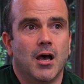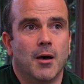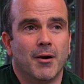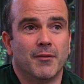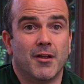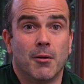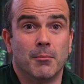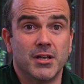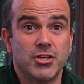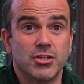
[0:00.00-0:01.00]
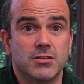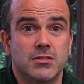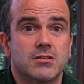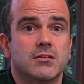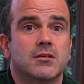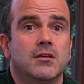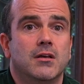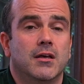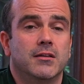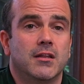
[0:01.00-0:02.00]
about their ambitions
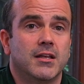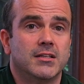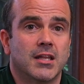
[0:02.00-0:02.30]
and the things